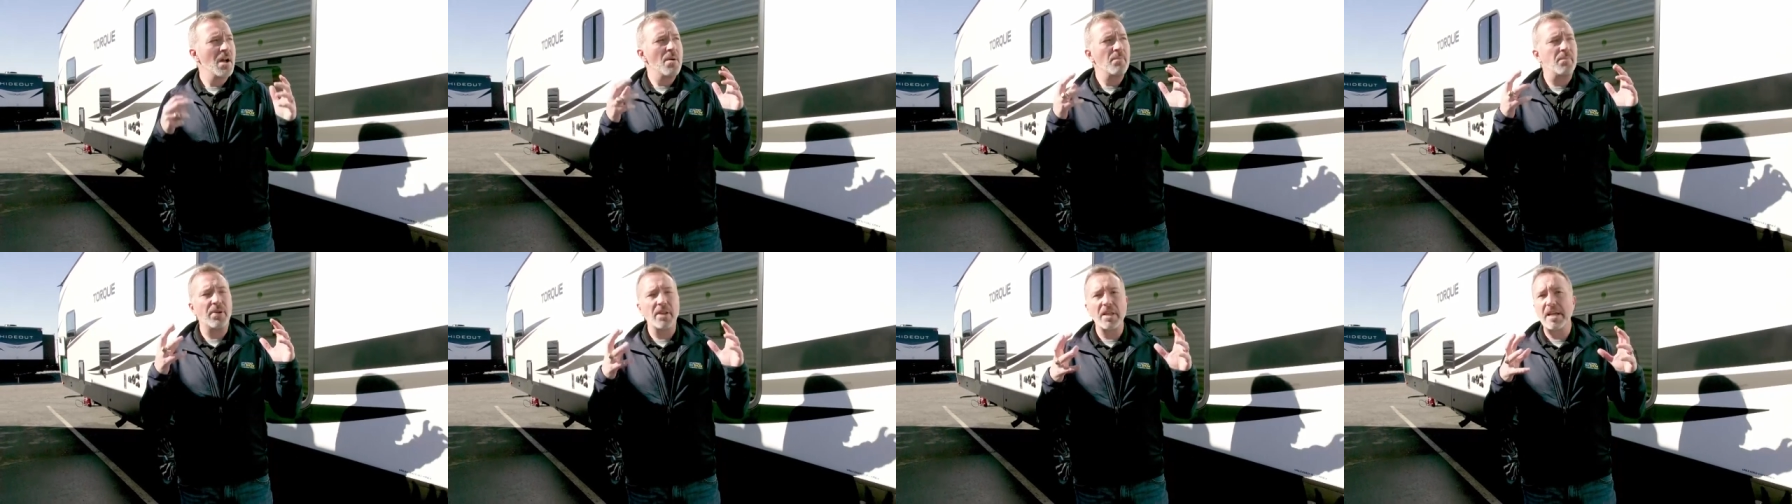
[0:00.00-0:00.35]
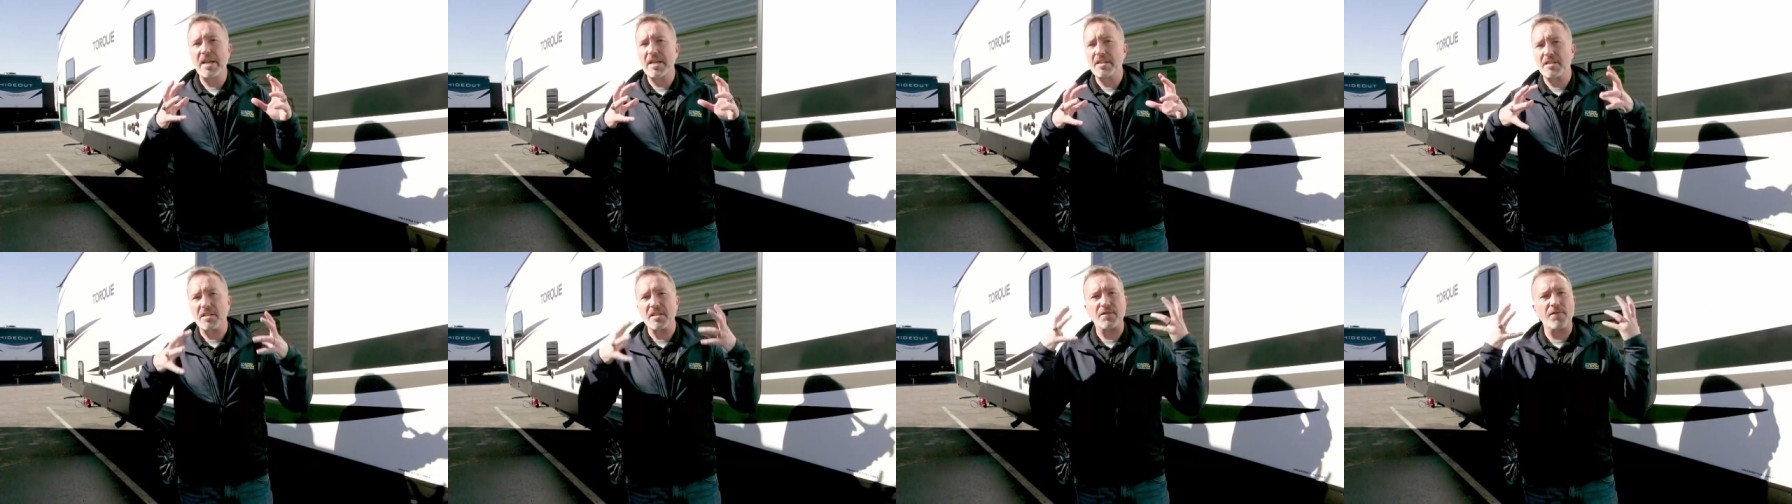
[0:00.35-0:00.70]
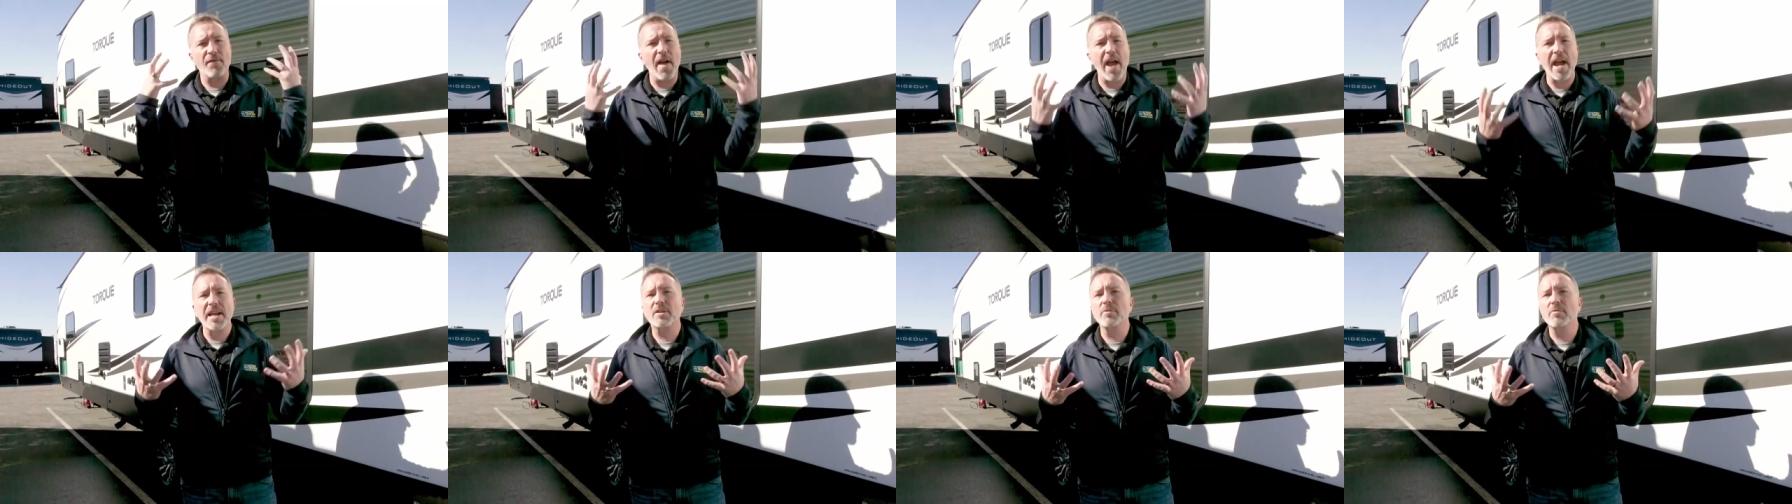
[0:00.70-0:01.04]
Please, it's
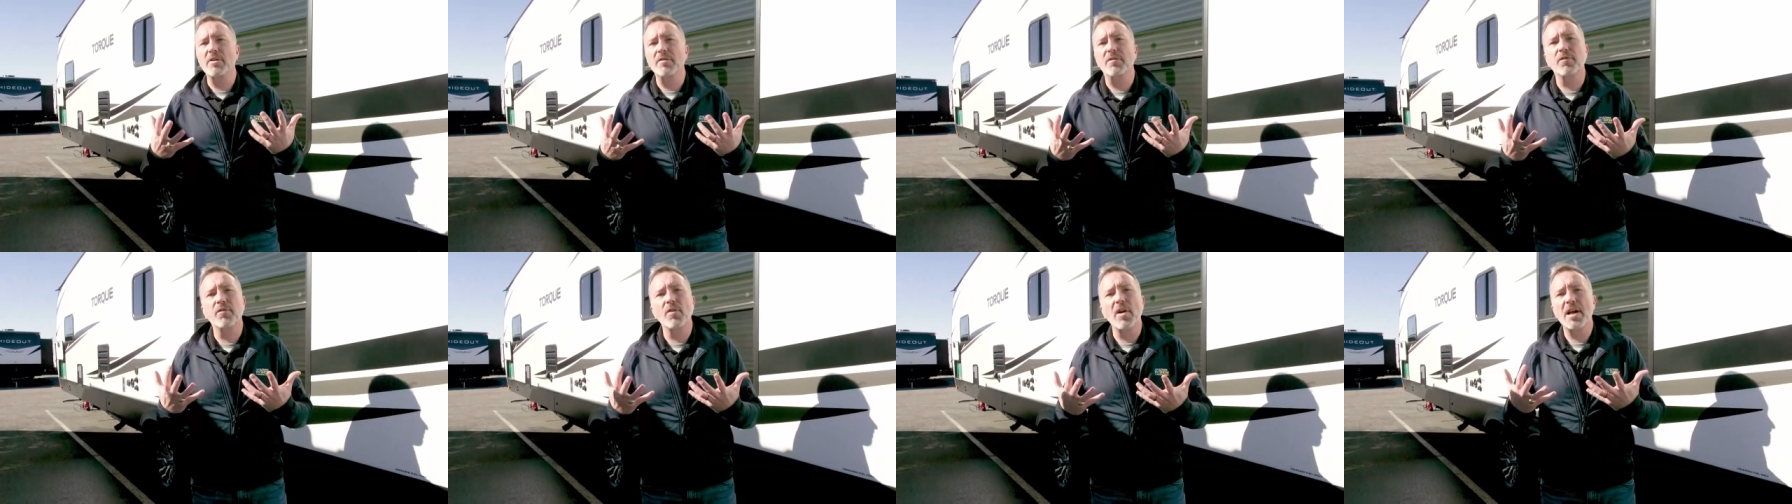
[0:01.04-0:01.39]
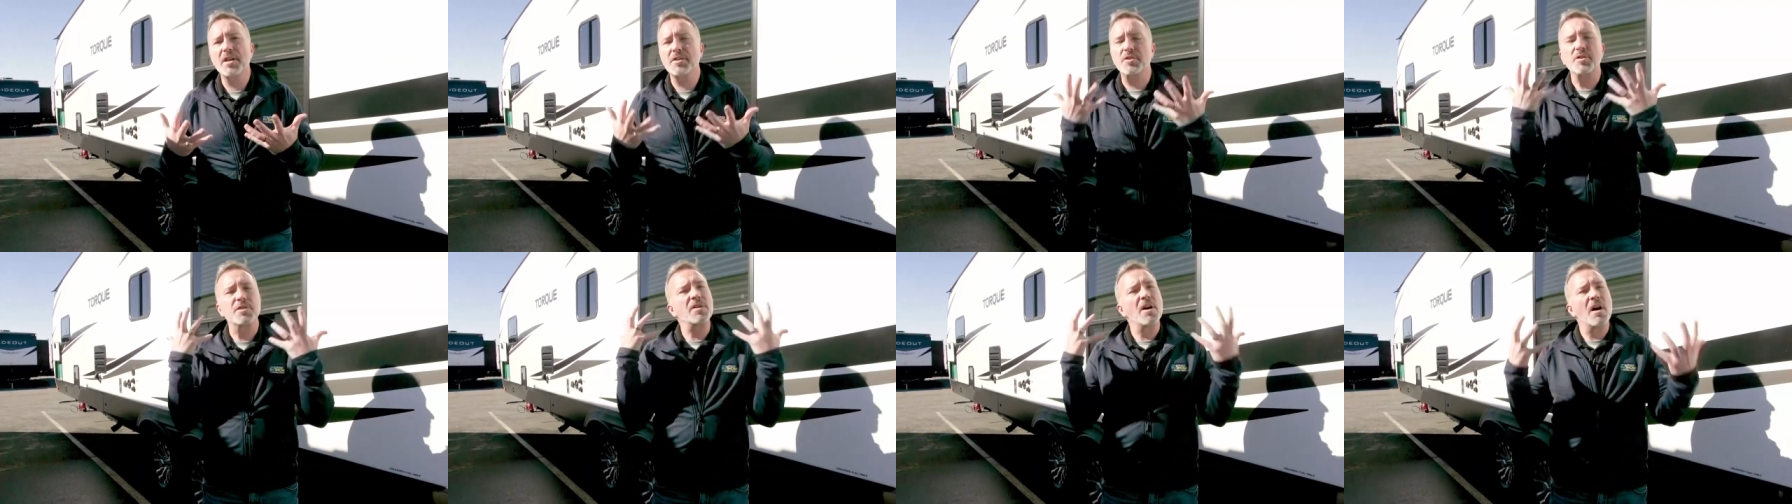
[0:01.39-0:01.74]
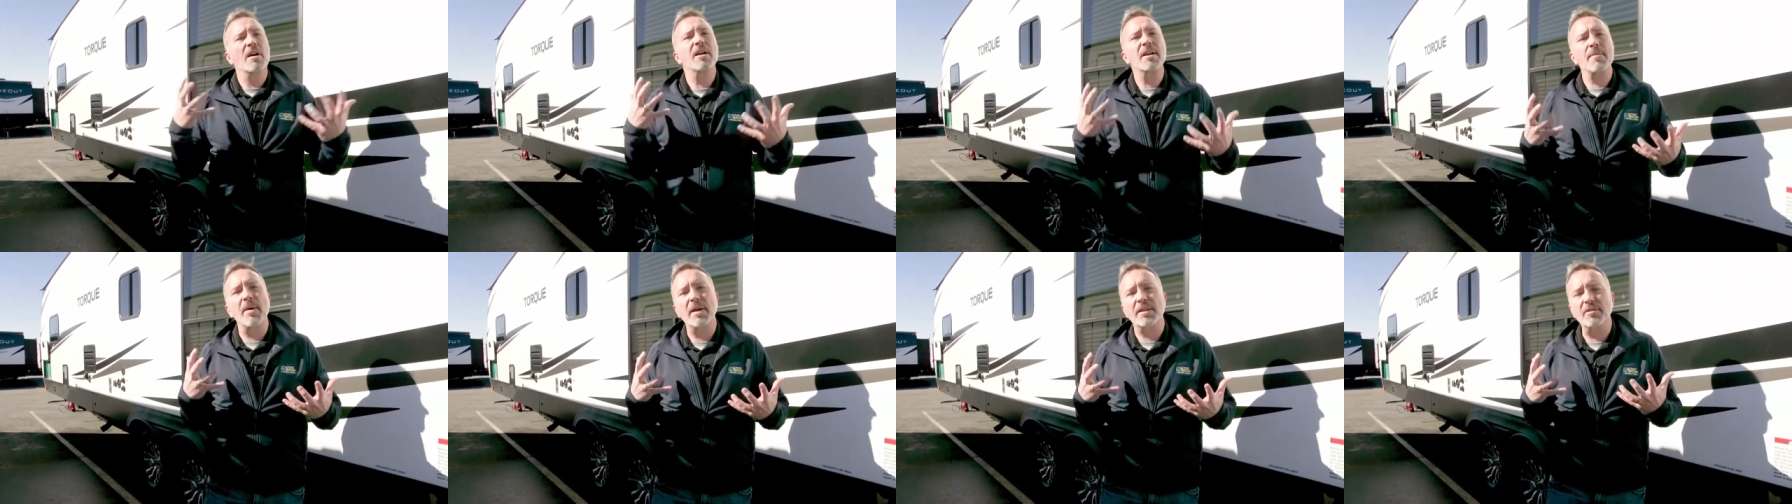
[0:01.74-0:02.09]
factory fresh. You're
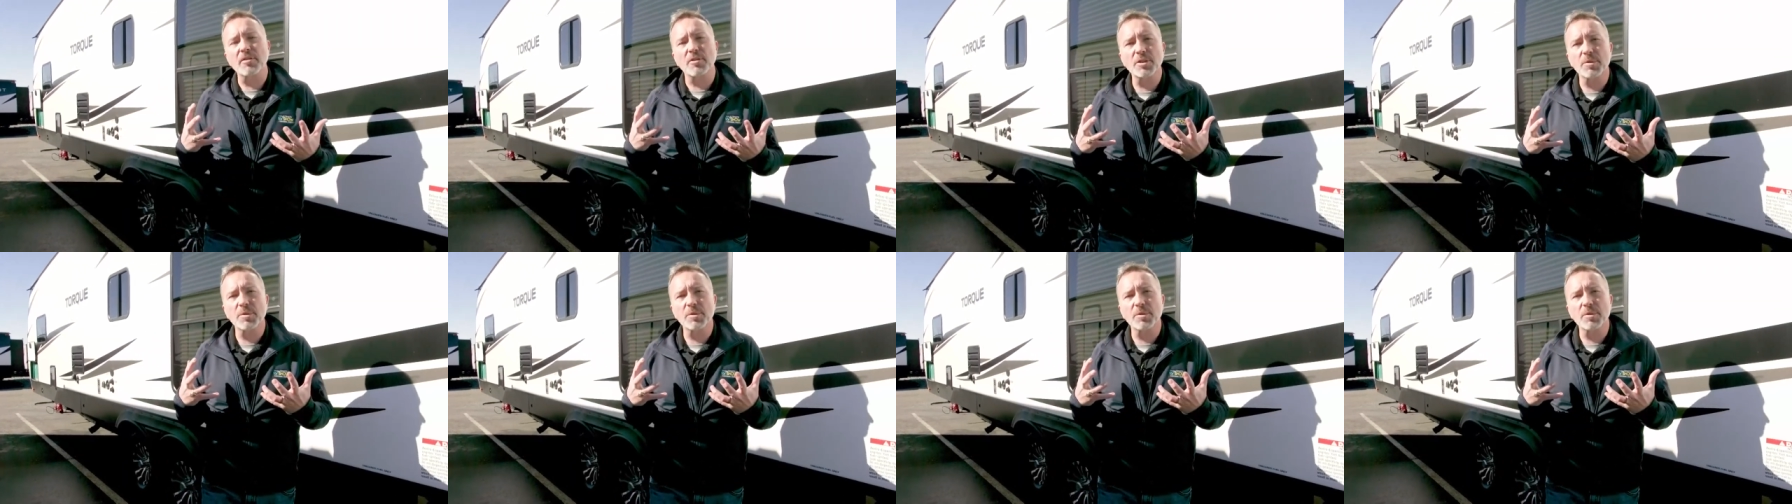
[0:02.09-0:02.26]
talking about the